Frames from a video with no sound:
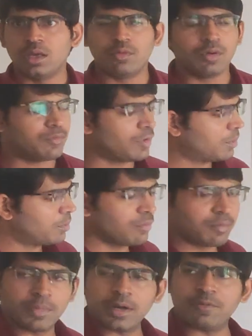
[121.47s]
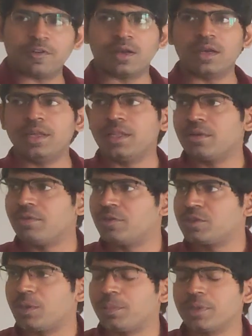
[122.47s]
But for linear
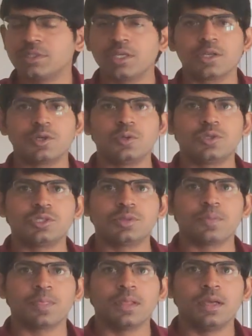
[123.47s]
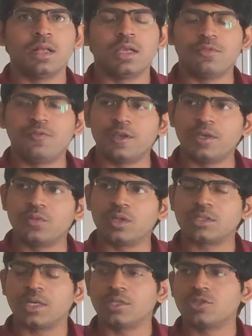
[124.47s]
wave shaping circuits, if we give
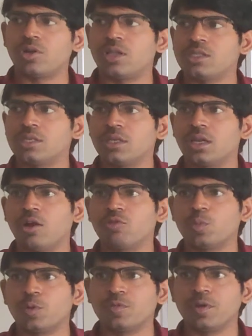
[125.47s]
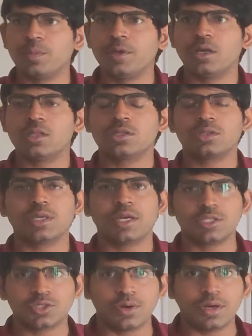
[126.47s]
the sinusoidal signal, output will be also
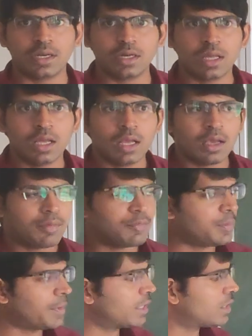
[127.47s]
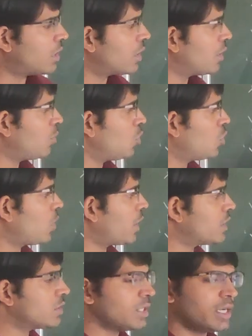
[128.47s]
sinusoidal. We might not able to
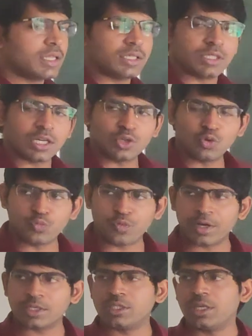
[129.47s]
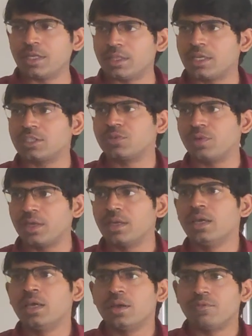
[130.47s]
understand the circuit functioning. That's
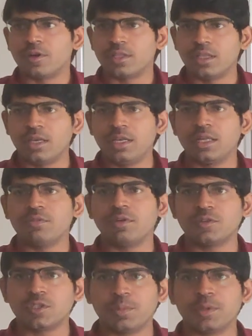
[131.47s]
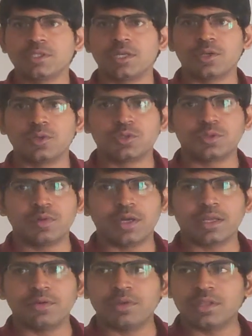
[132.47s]
why for the linear wave shaping circuits, we
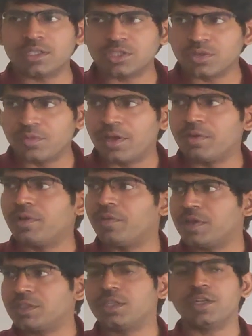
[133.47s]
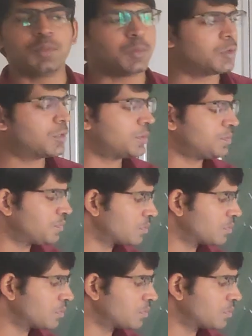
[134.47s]
are giving the square wave as an input.